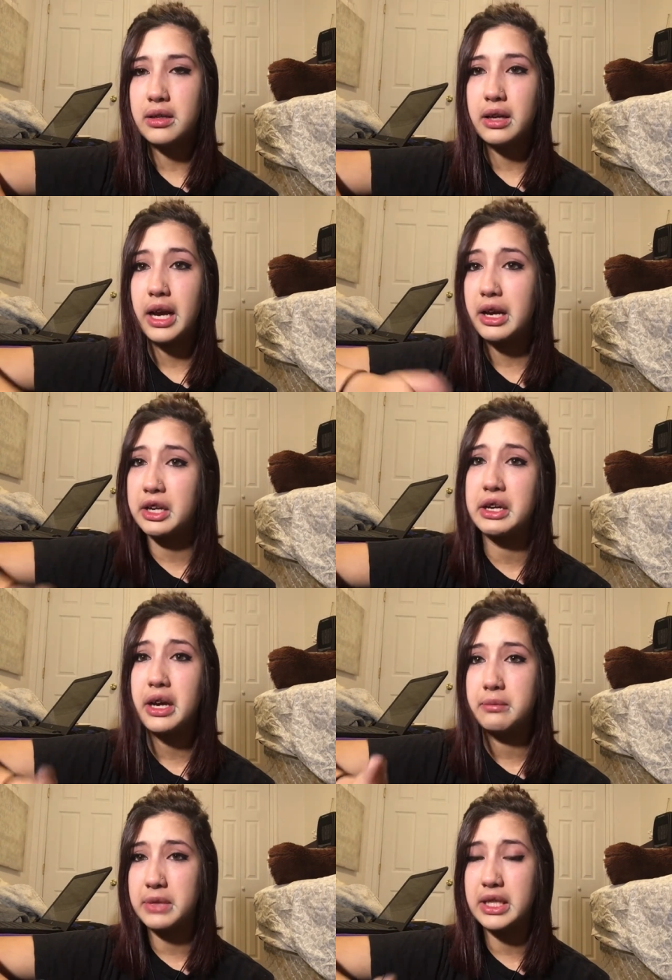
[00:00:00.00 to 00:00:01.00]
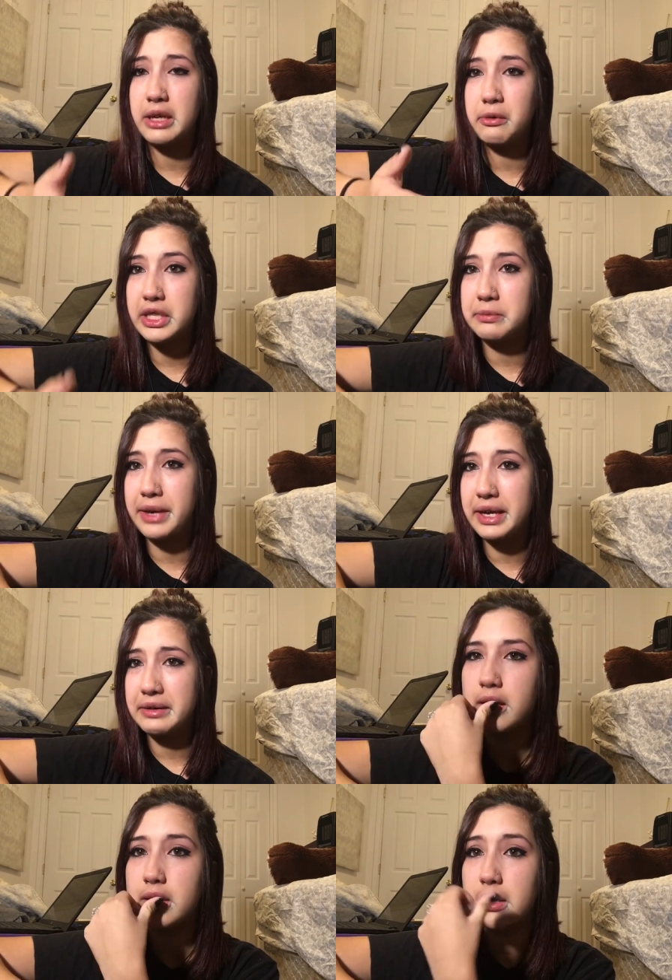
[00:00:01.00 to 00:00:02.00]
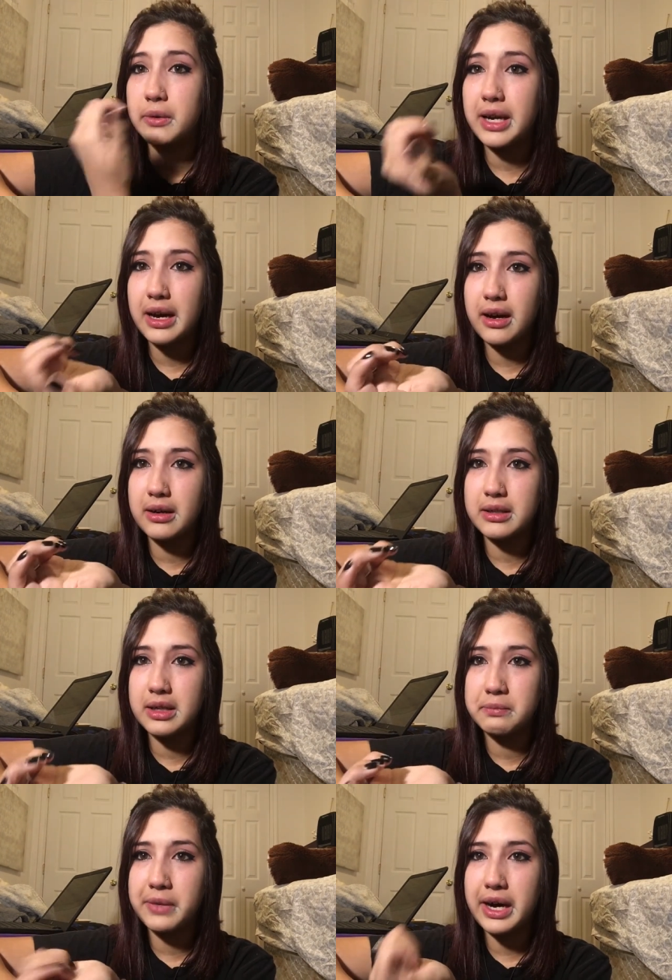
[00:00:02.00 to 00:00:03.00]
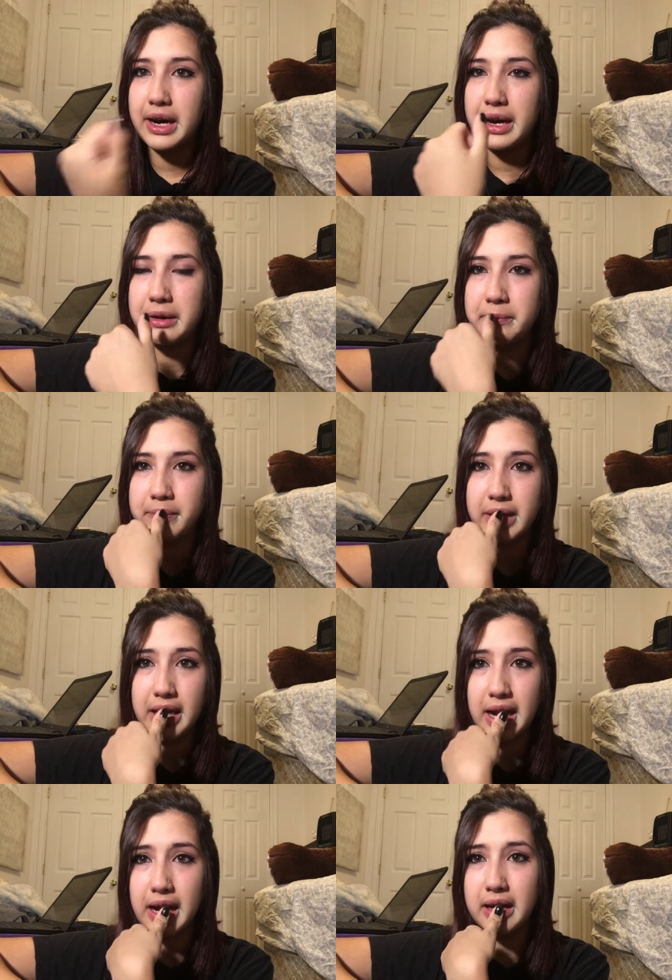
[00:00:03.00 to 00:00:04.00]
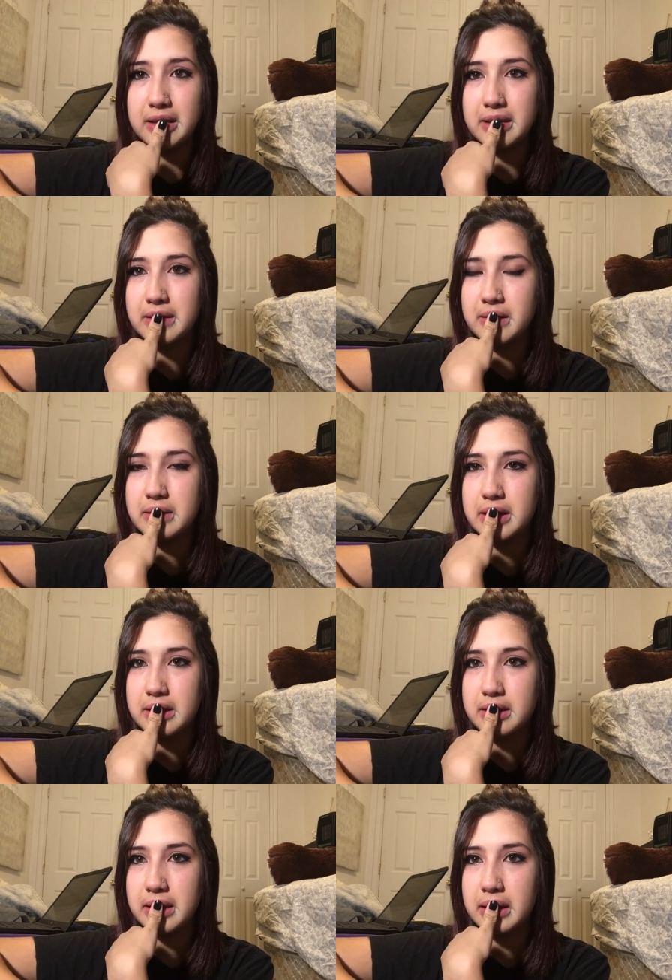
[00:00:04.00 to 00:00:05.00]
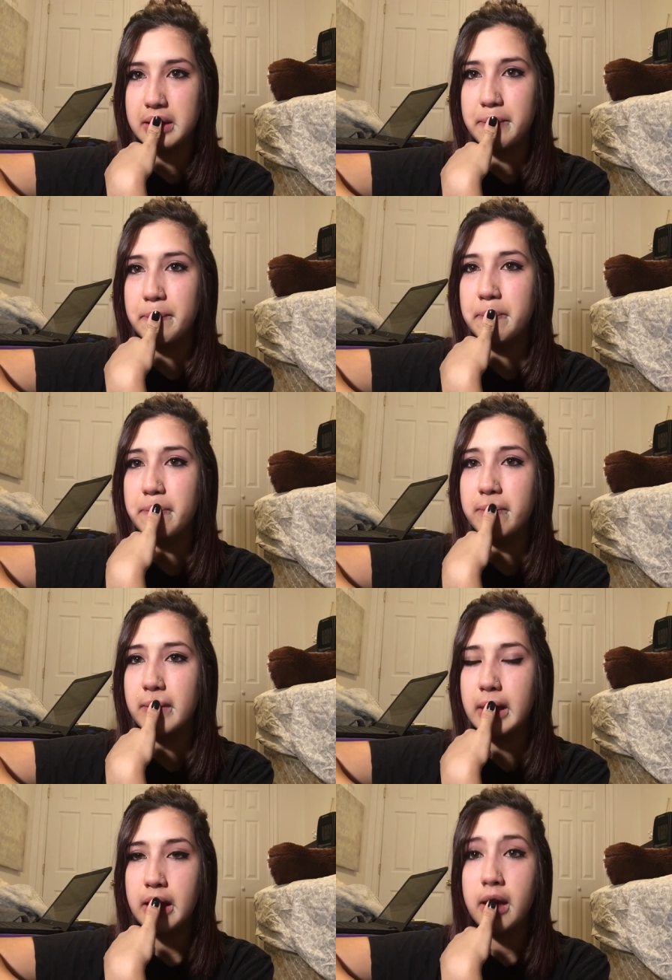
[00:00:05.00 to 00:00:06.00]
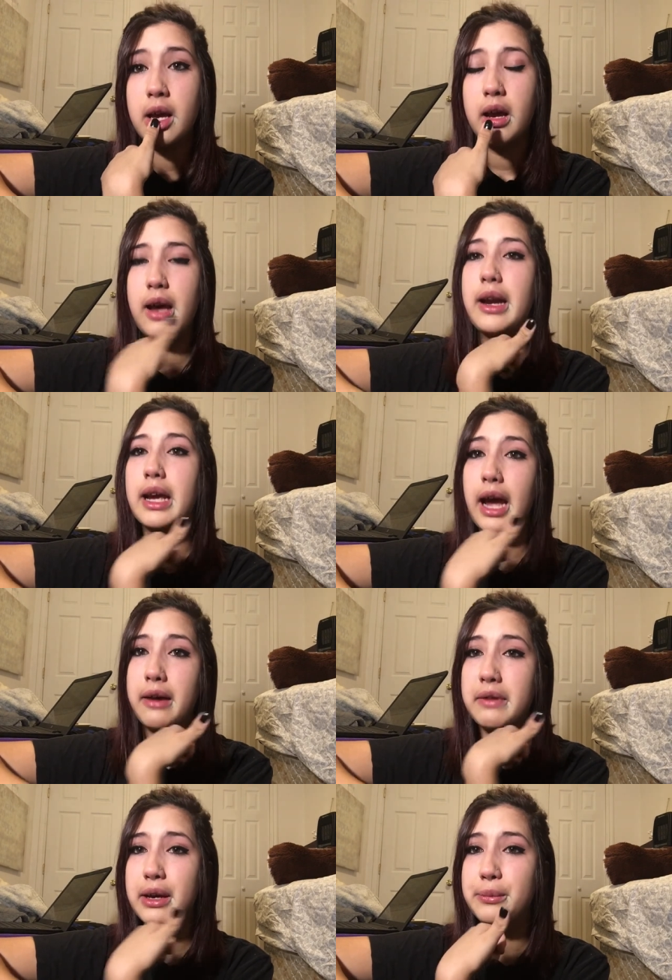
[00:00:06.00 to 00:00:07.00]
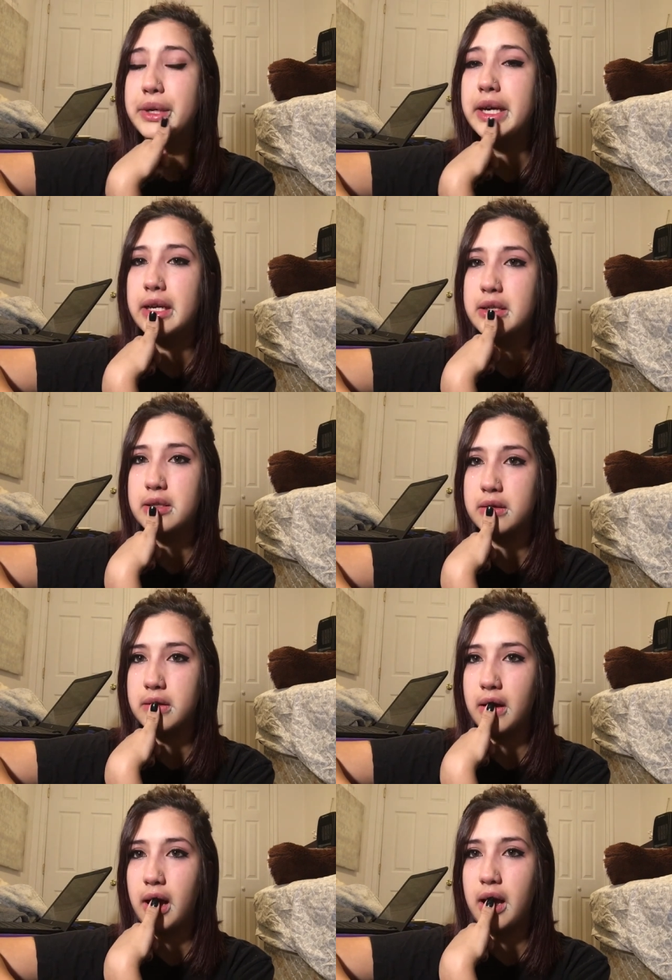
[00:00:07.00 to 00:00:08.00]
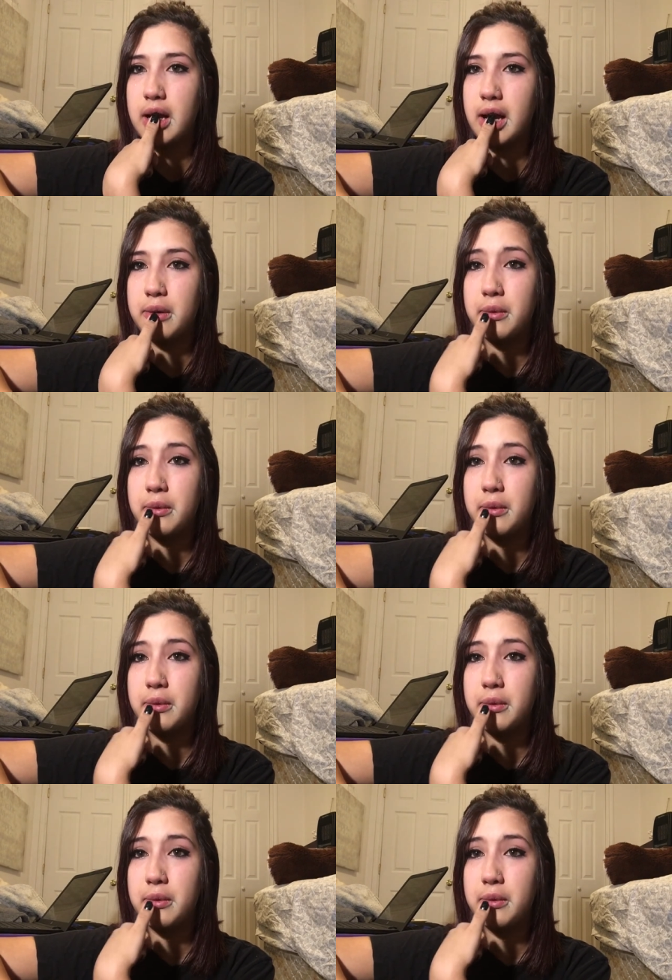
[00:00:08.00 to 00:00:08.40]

he couldn't come in there with me. So we hugged goodbye and I hugged his little sister and I gave him a kiss and I